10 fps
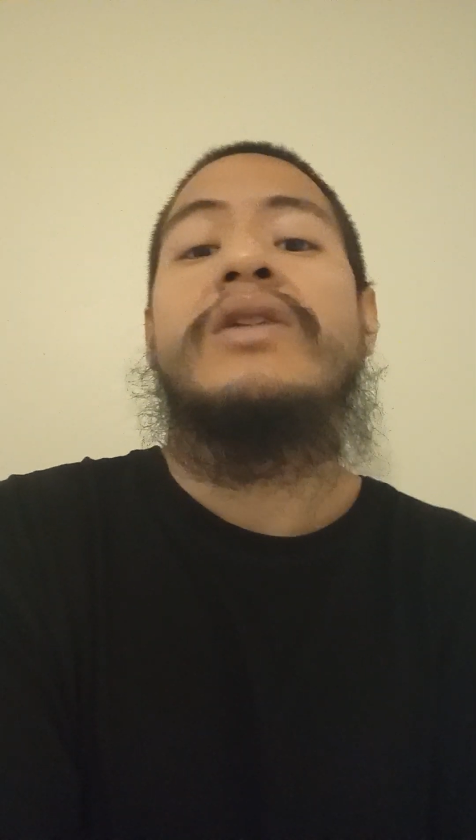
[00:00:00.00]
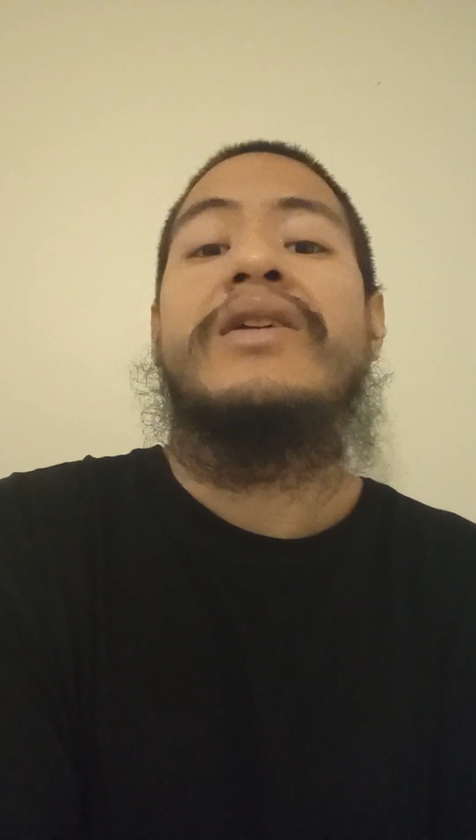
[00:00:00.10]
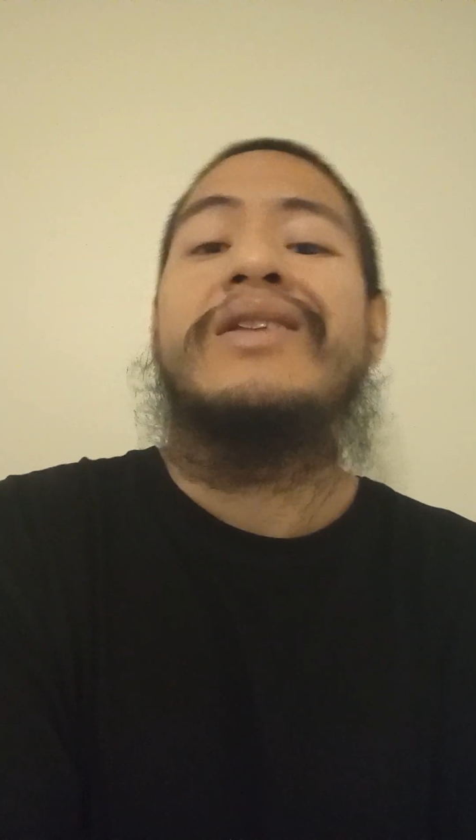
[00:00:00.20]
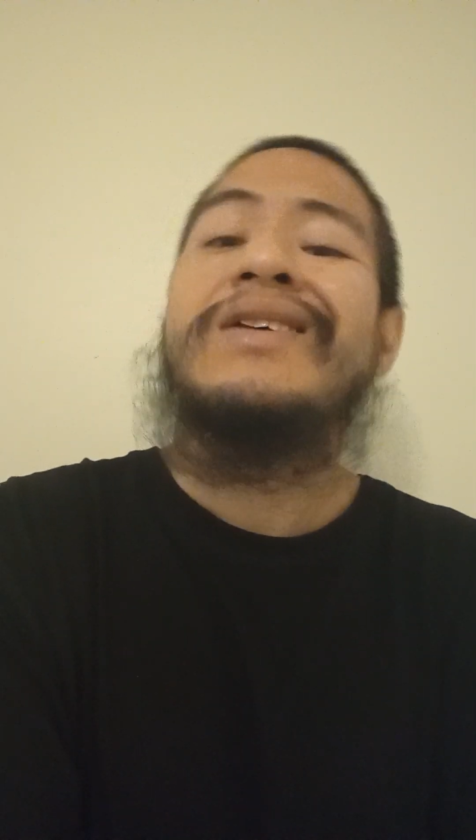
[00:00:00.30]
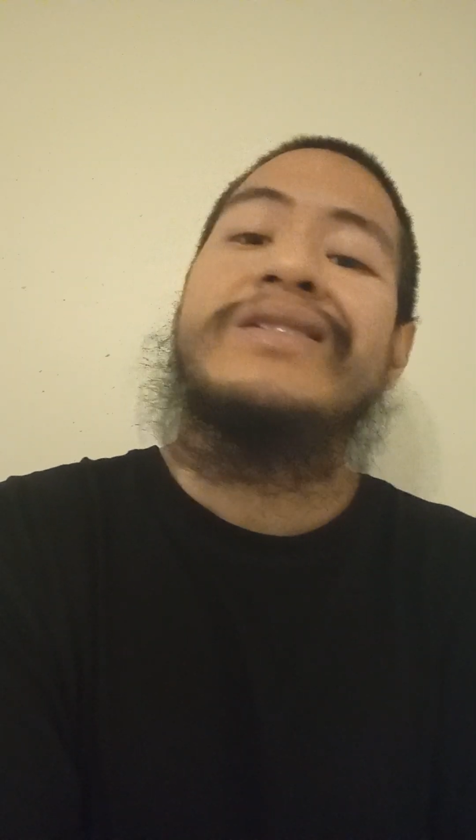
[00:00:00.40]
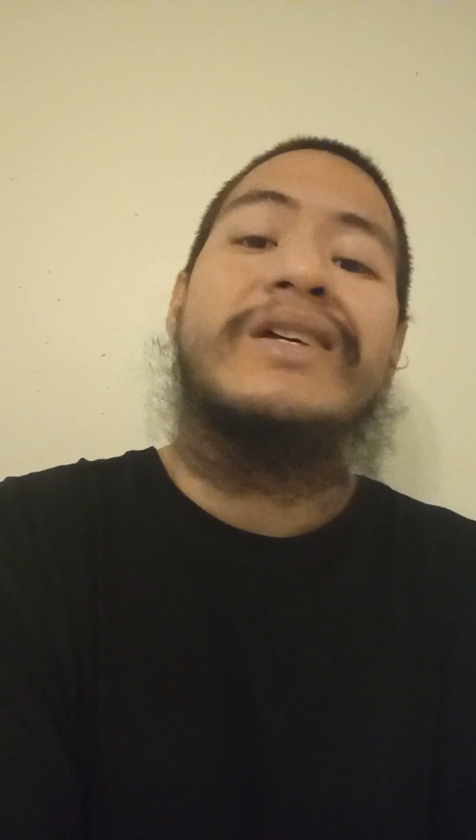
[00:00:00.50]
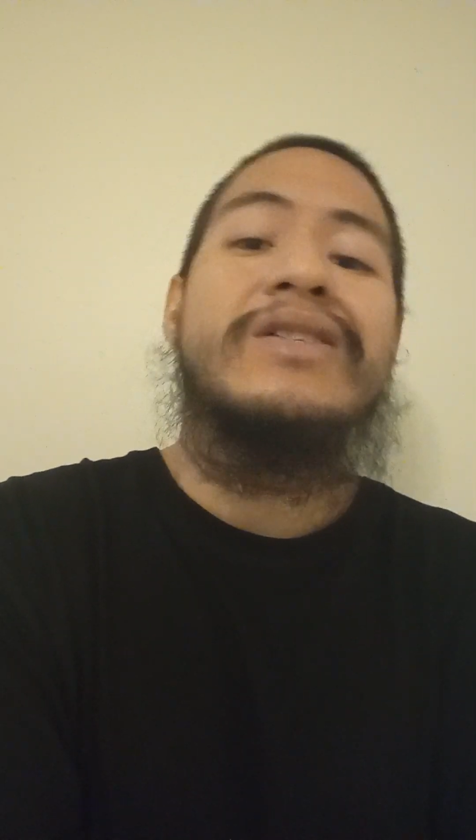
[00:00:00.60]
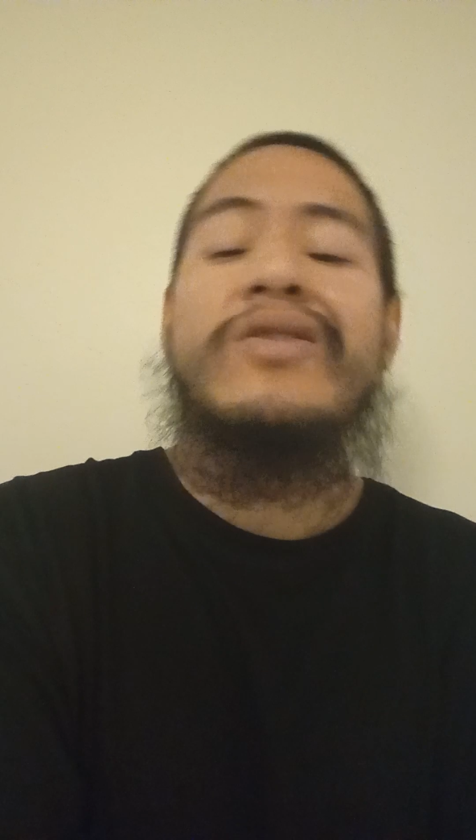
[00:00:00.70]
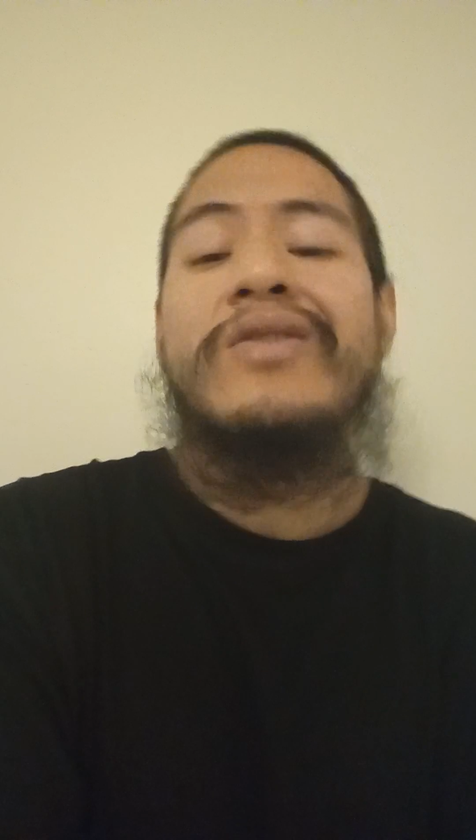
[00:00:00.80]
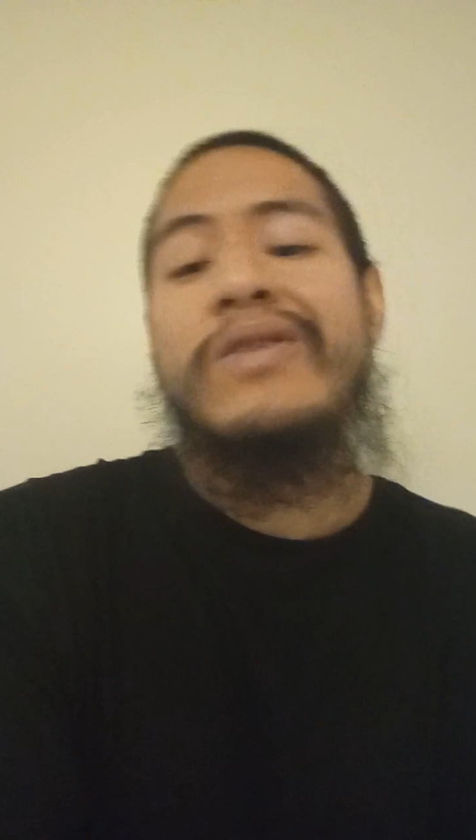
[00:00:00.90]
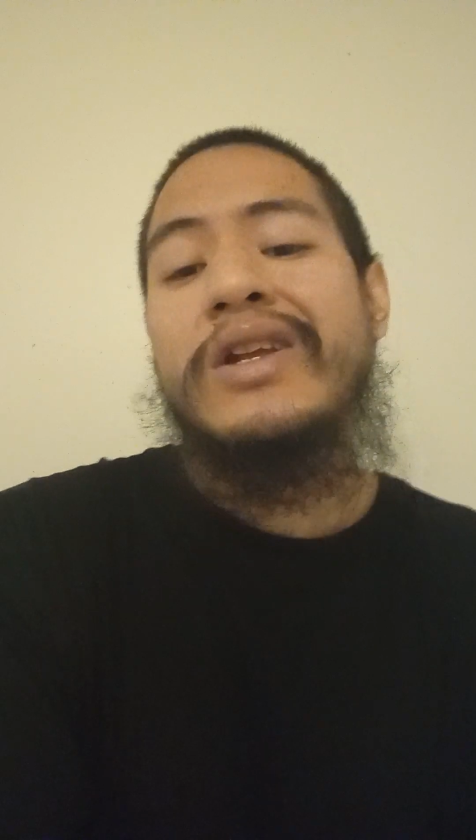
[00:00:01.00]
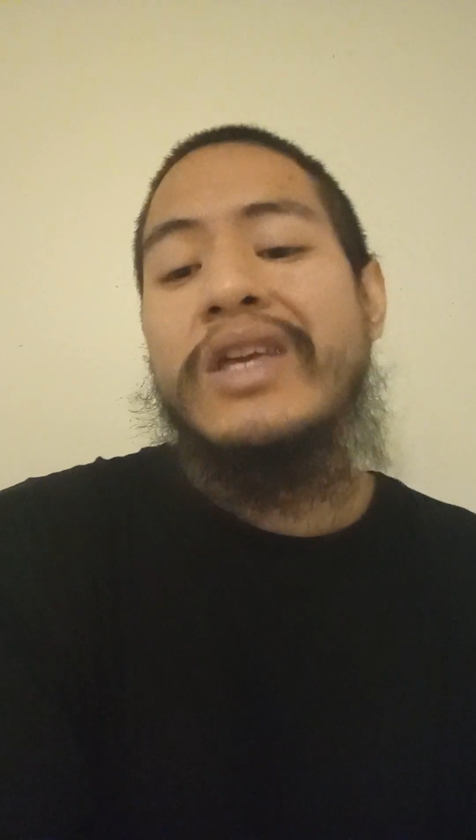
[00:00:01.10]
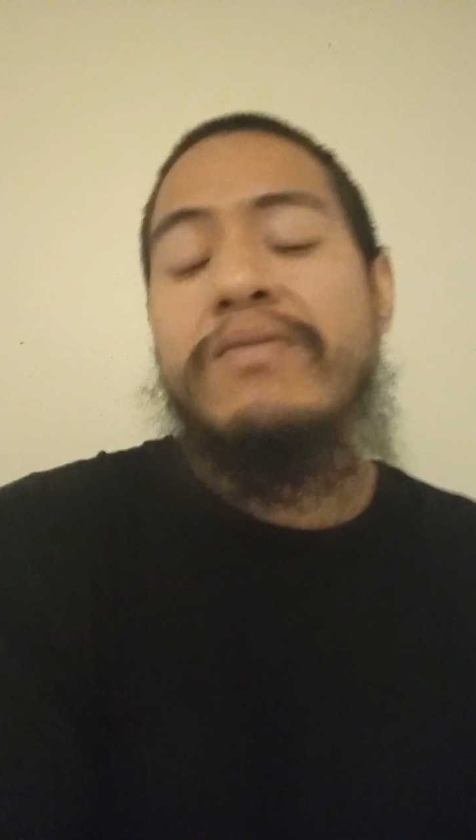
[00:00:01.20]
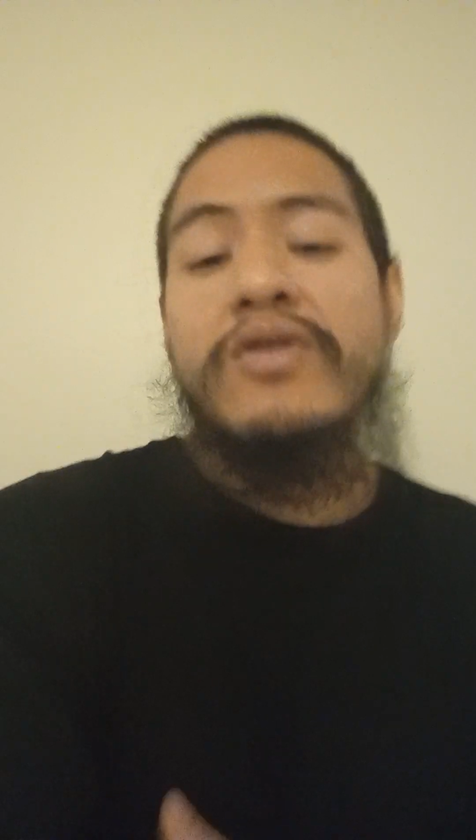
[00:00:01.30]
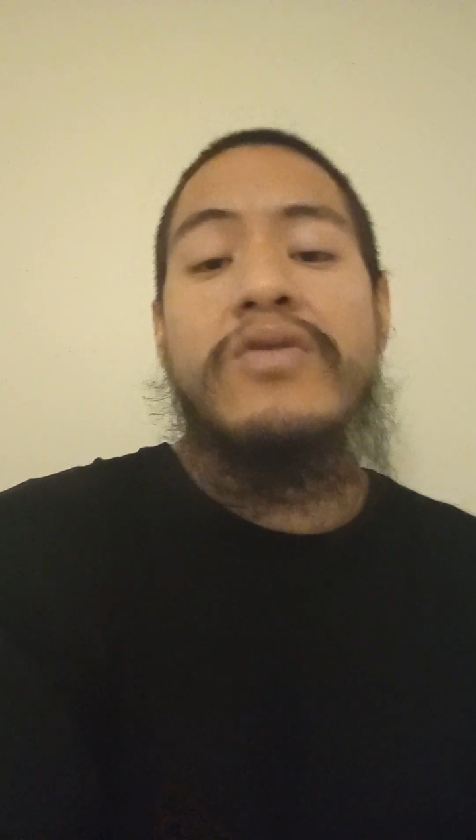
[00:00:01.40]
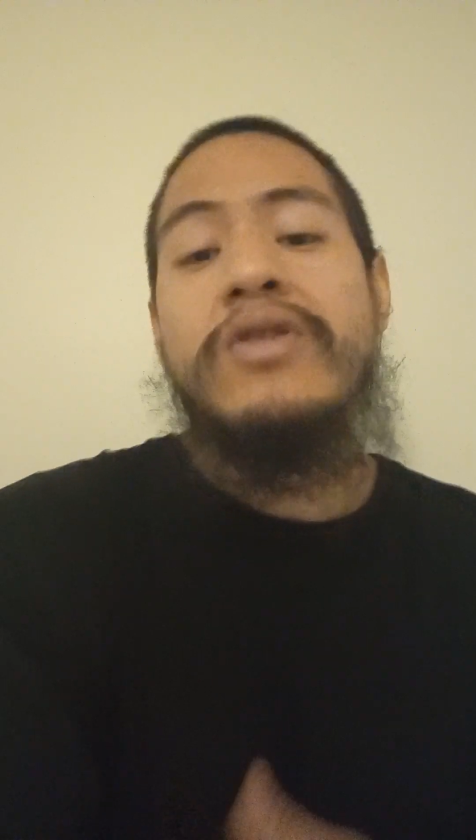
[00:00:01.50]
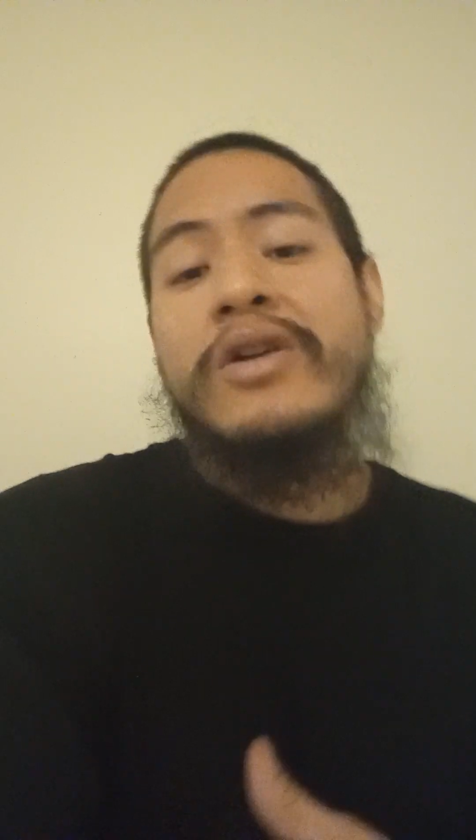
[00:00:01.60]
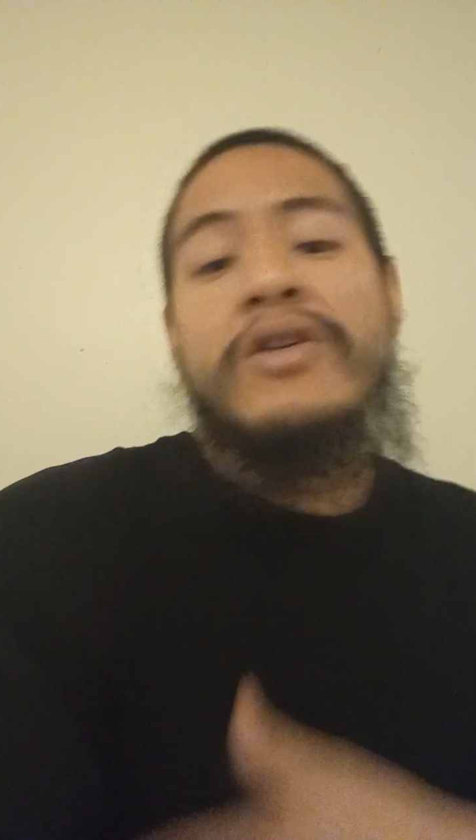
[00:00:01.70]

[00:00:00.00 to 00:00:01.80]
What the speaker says: Like, that's the only way to keep your